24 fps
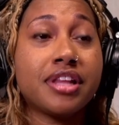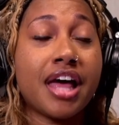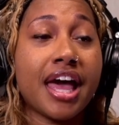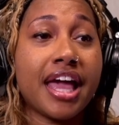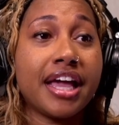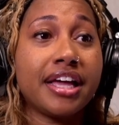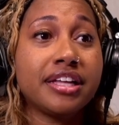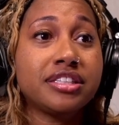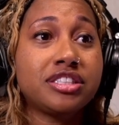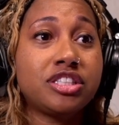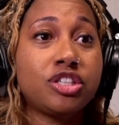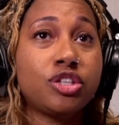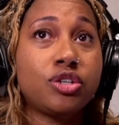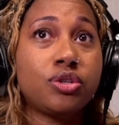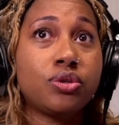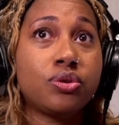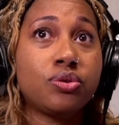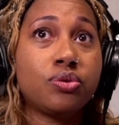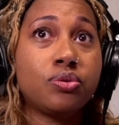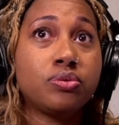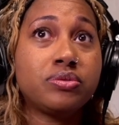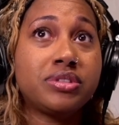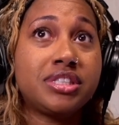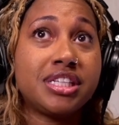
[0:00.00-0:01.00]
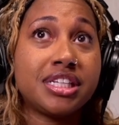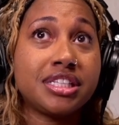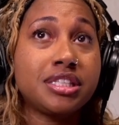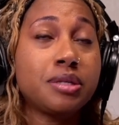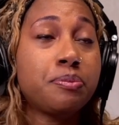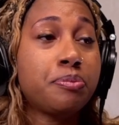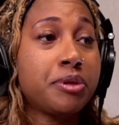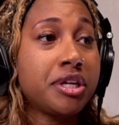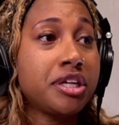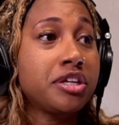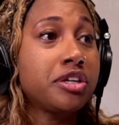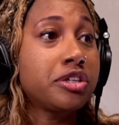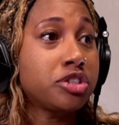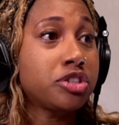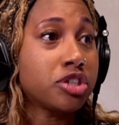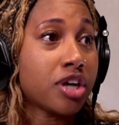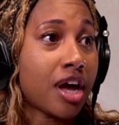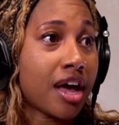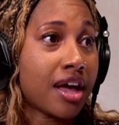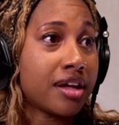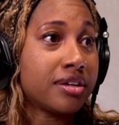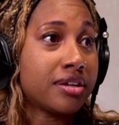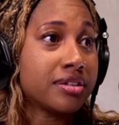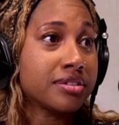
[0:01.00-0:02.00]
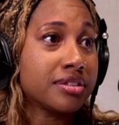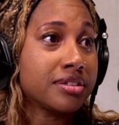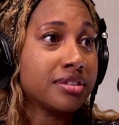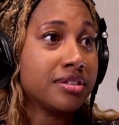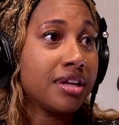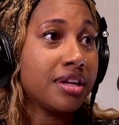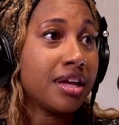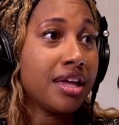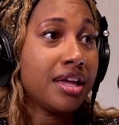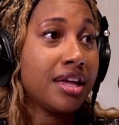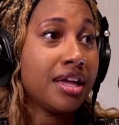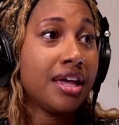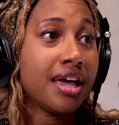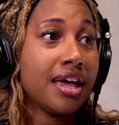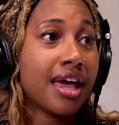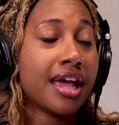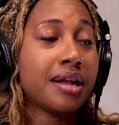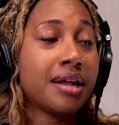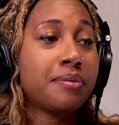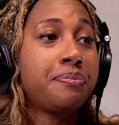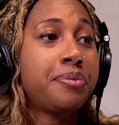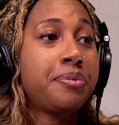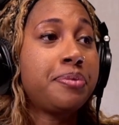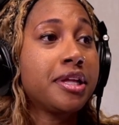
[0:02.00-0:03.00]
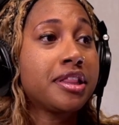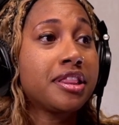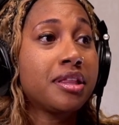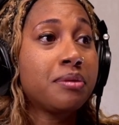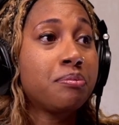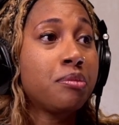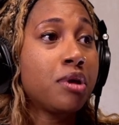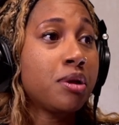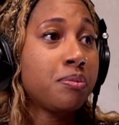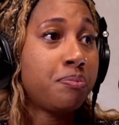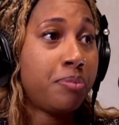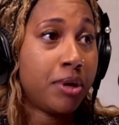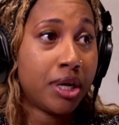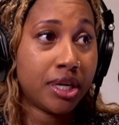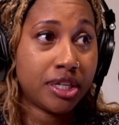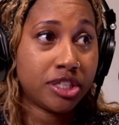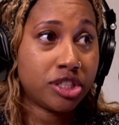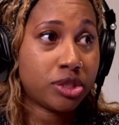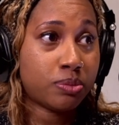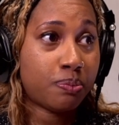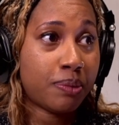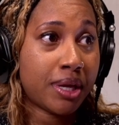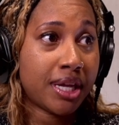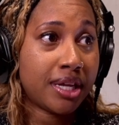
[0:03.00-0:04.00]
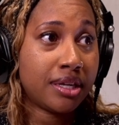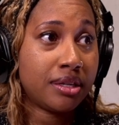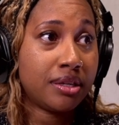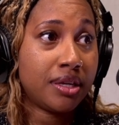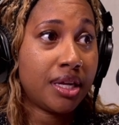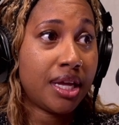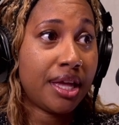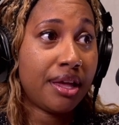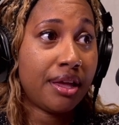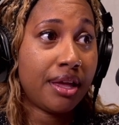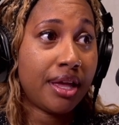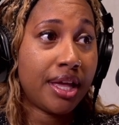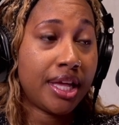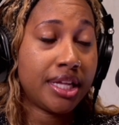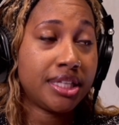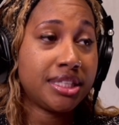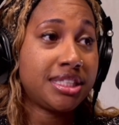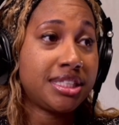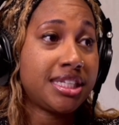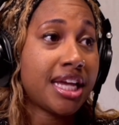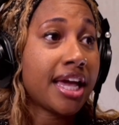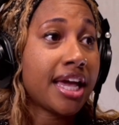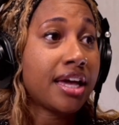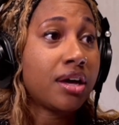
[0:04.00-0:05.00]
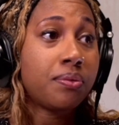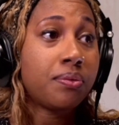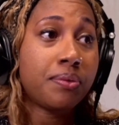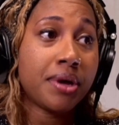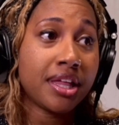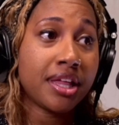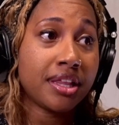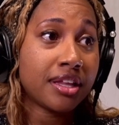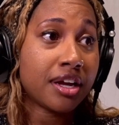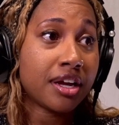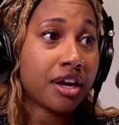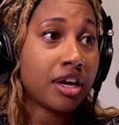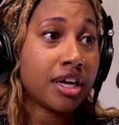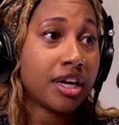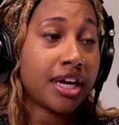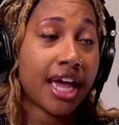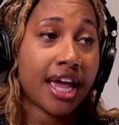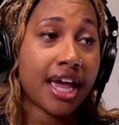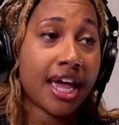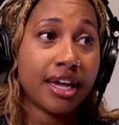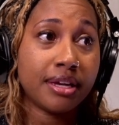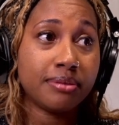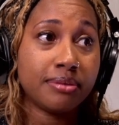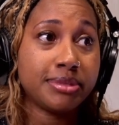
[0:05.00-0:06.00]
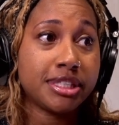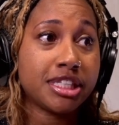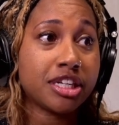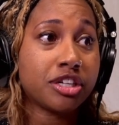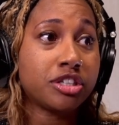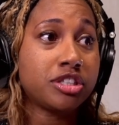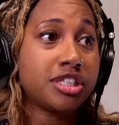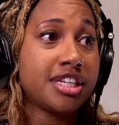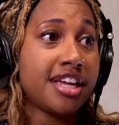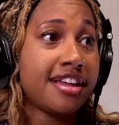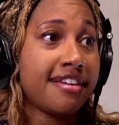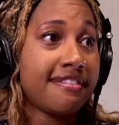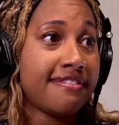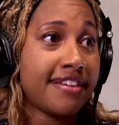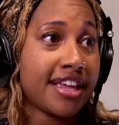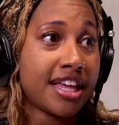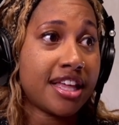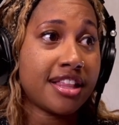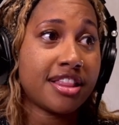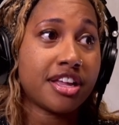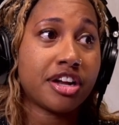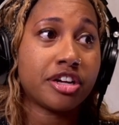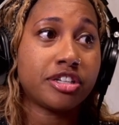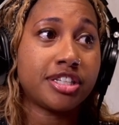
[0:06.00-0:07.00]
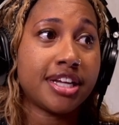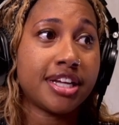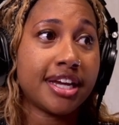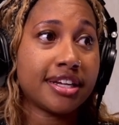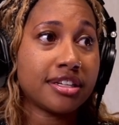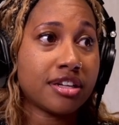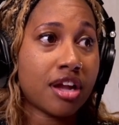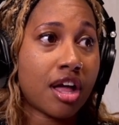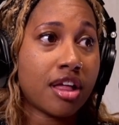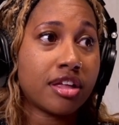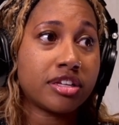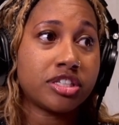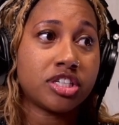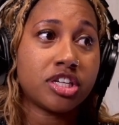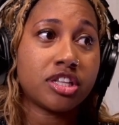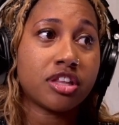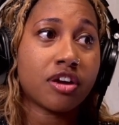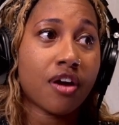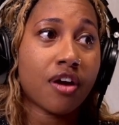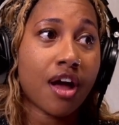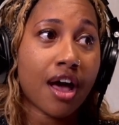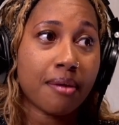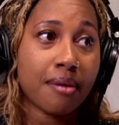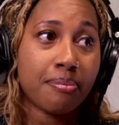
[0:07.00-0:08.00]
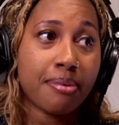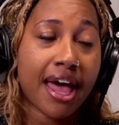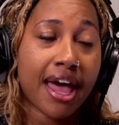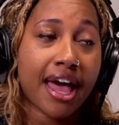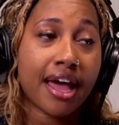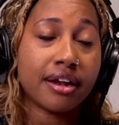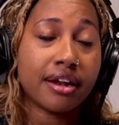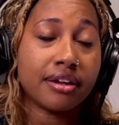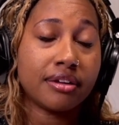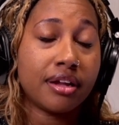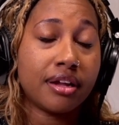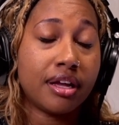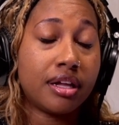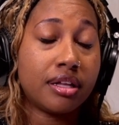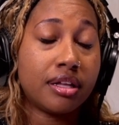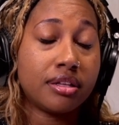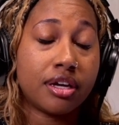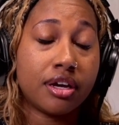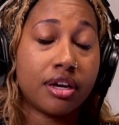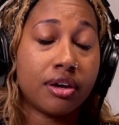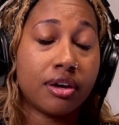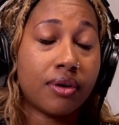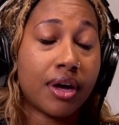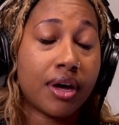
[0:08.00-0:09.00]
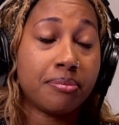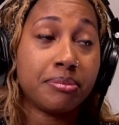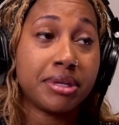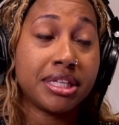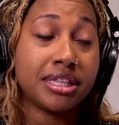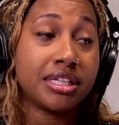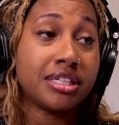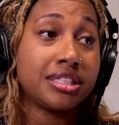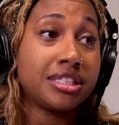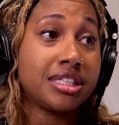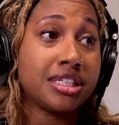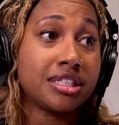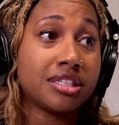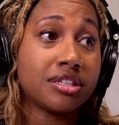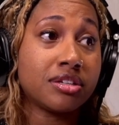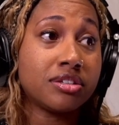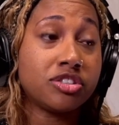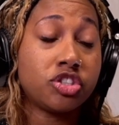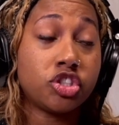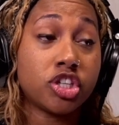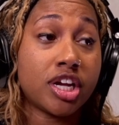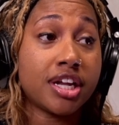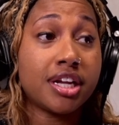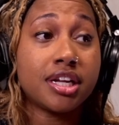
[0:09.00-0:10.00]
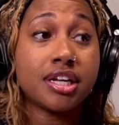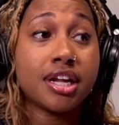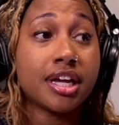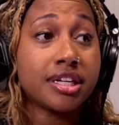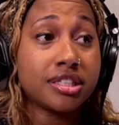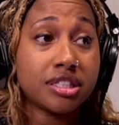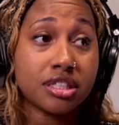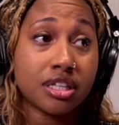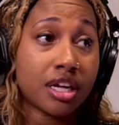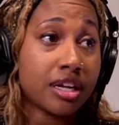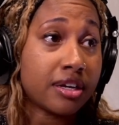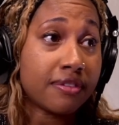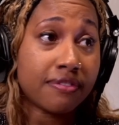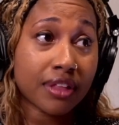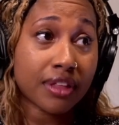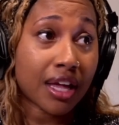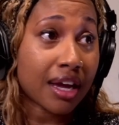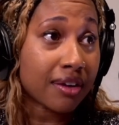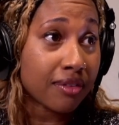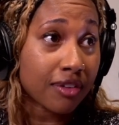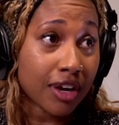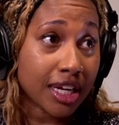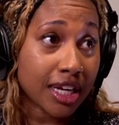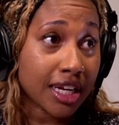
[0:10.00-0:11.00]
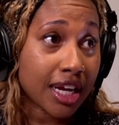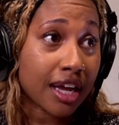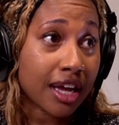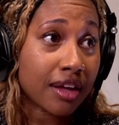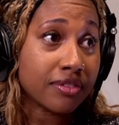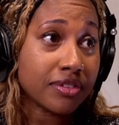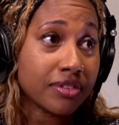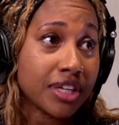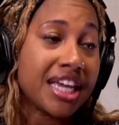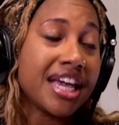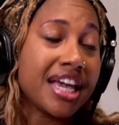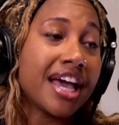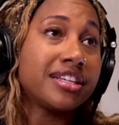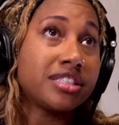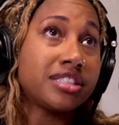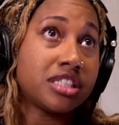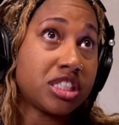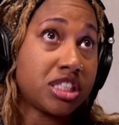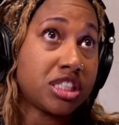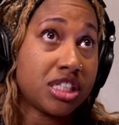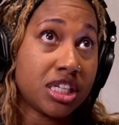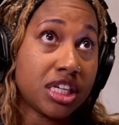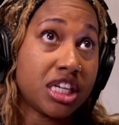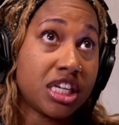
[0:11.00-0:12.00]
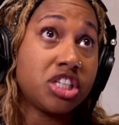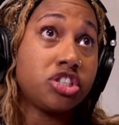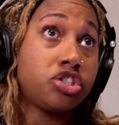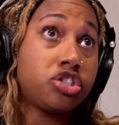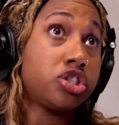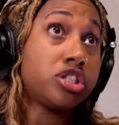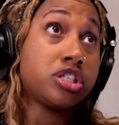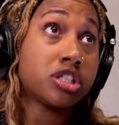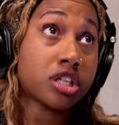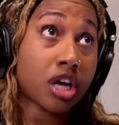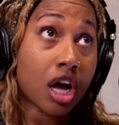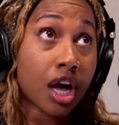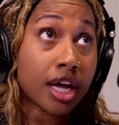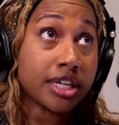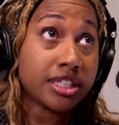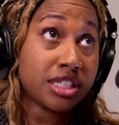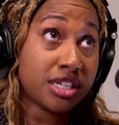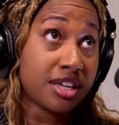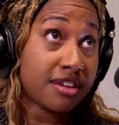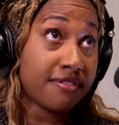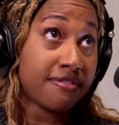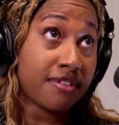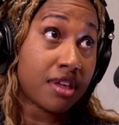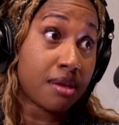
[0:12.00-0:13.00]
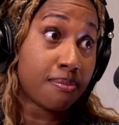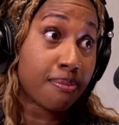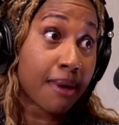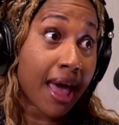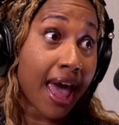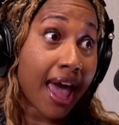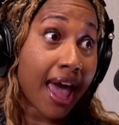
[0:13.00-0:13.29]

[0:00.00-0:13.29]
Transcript: To discipline your child and put them on punishment and take away their games, their TV, their technology, their iPad. Hello, I'm in this season. Jaden has none of that right now. He just got TV back.